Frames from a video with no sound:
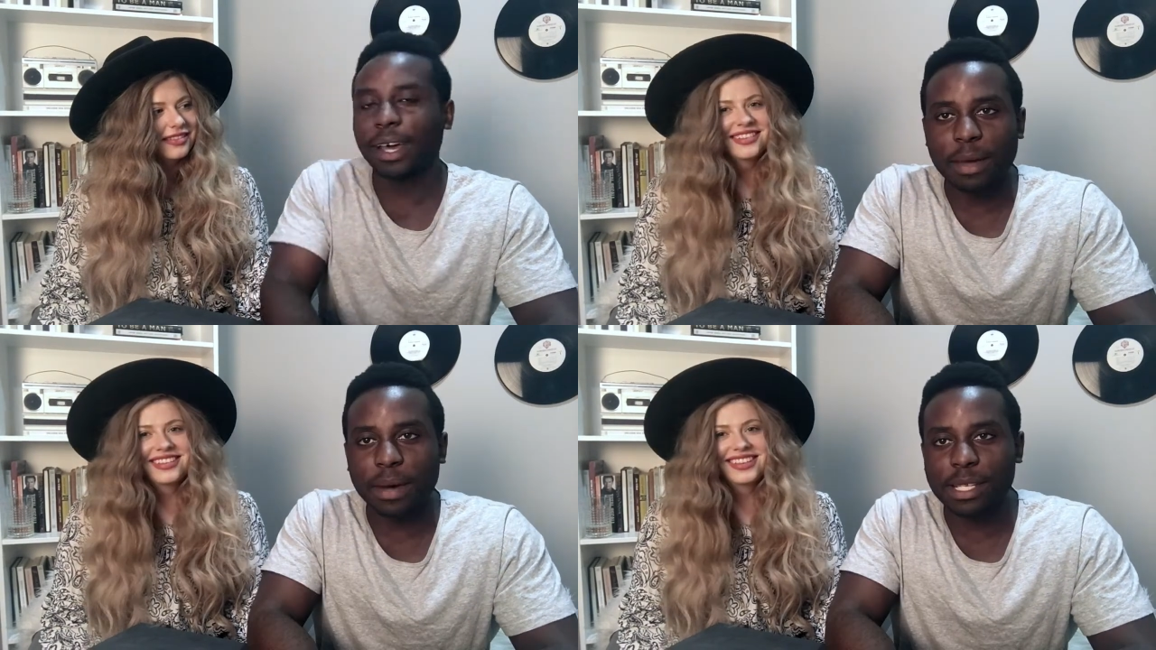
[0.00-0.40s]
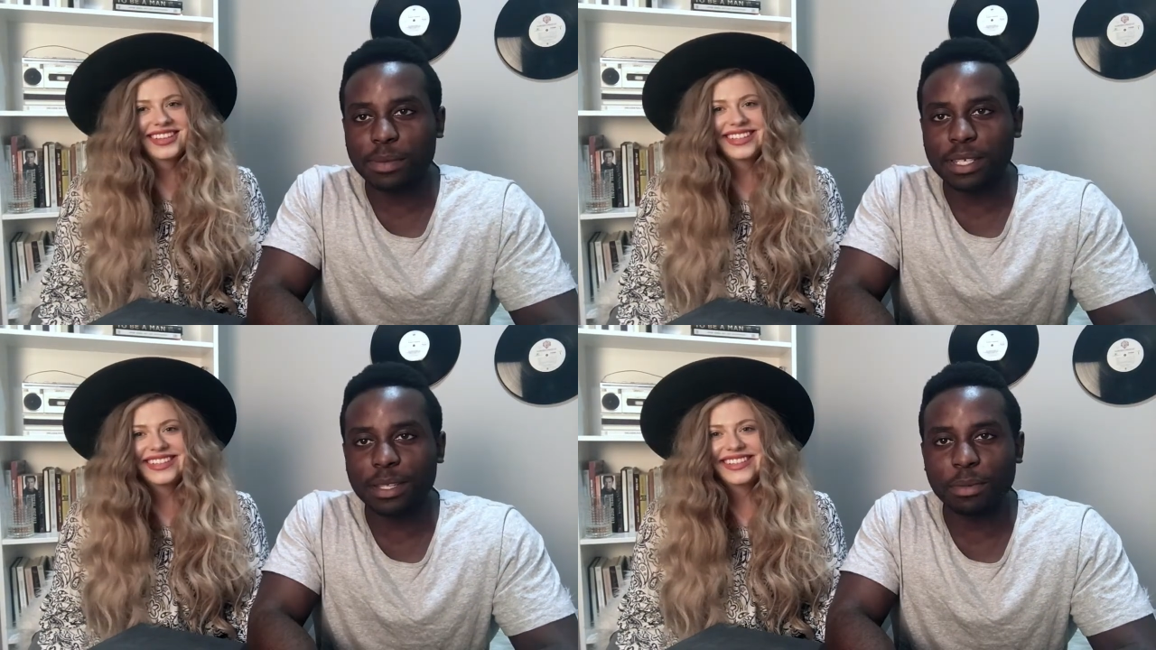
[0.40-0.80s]
Speaker 1: I'm
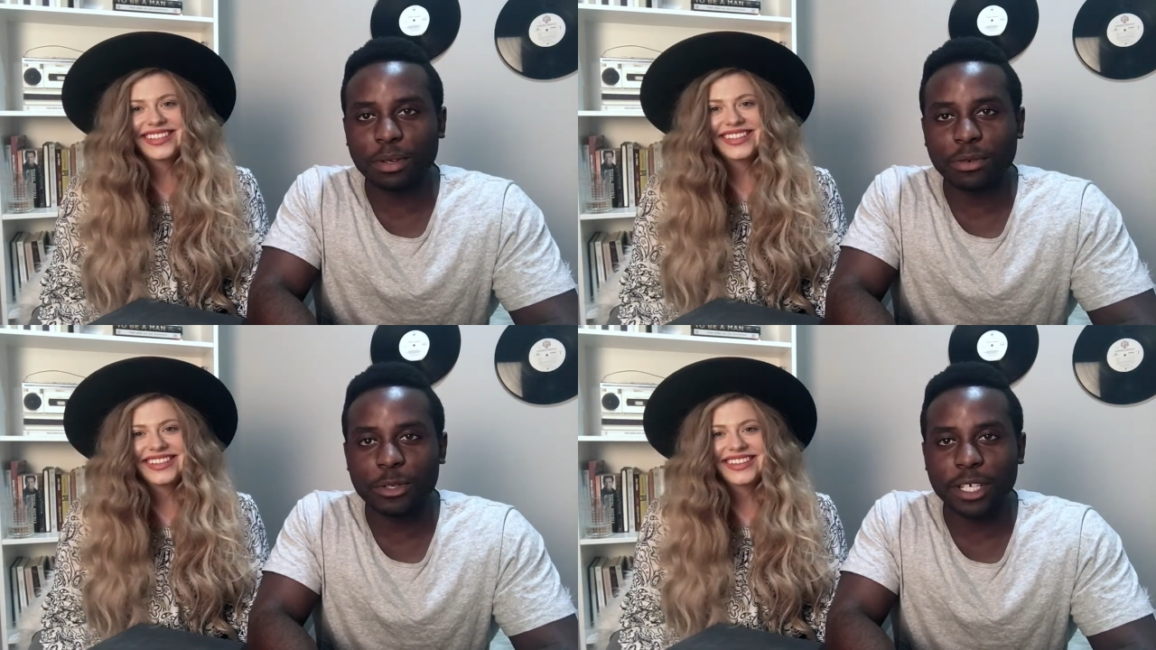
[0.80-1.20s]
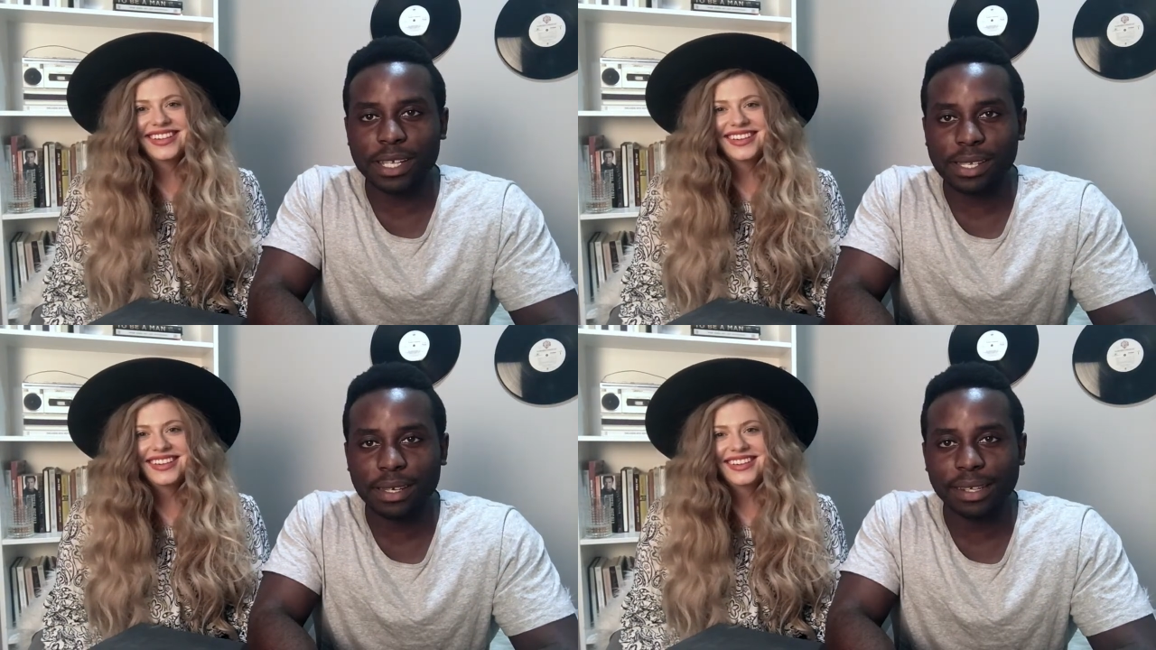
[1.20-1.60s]
husband to the beautiful
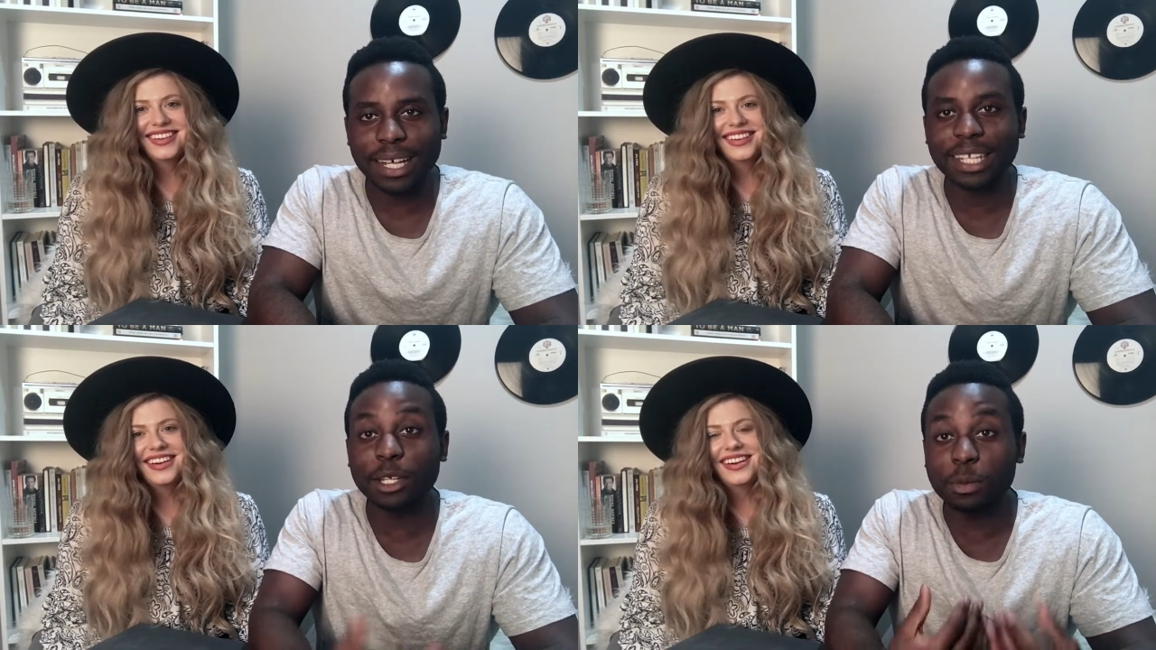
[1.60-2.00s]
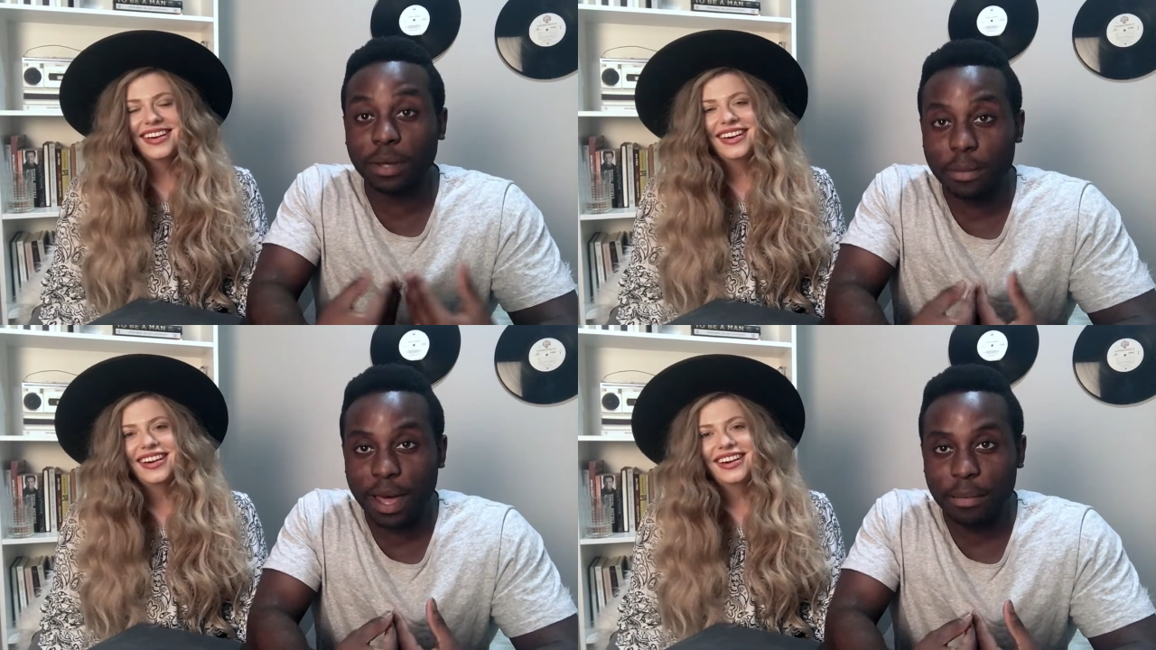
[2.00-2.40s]
Jessi. A little
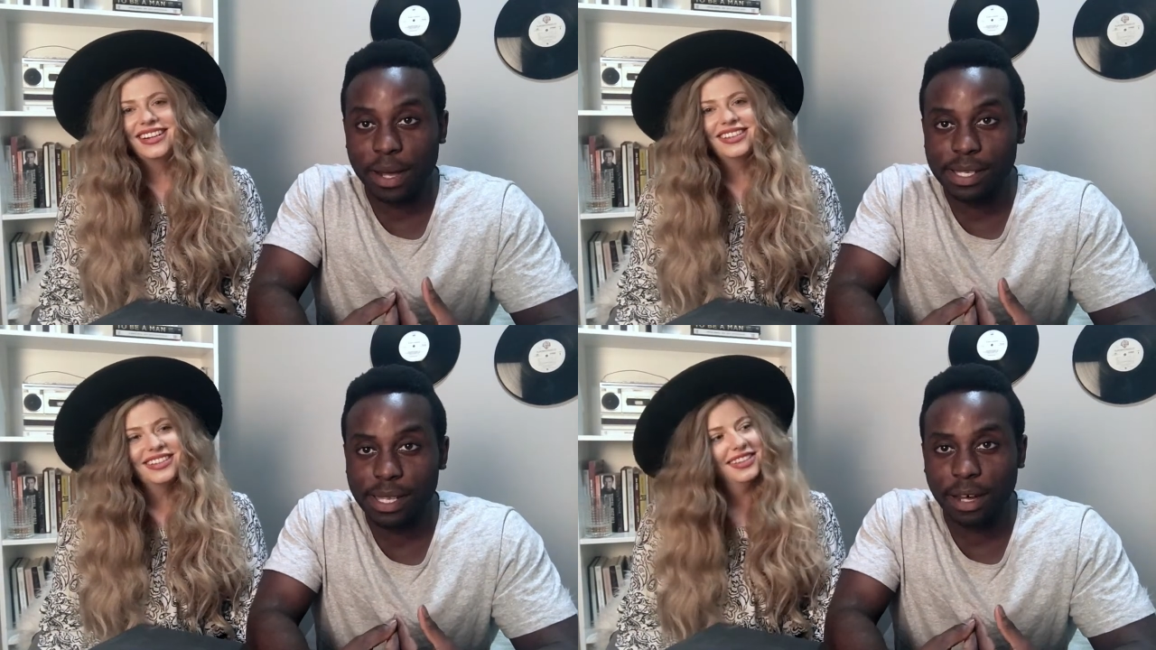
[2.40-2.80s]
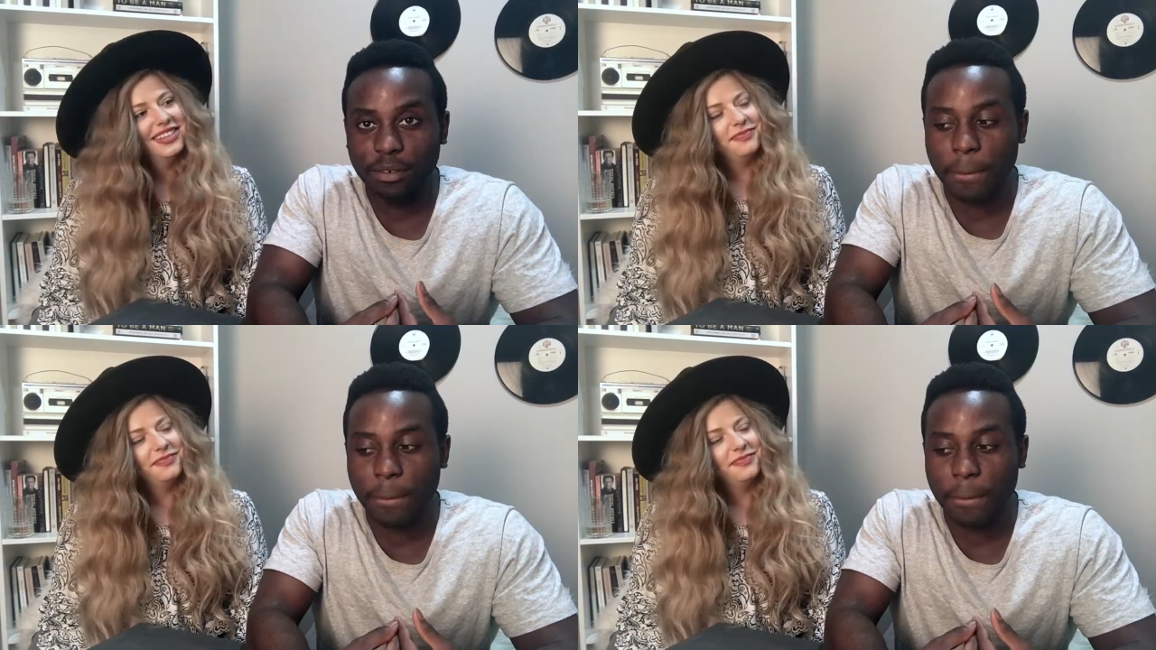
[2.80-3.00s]
bit about myself.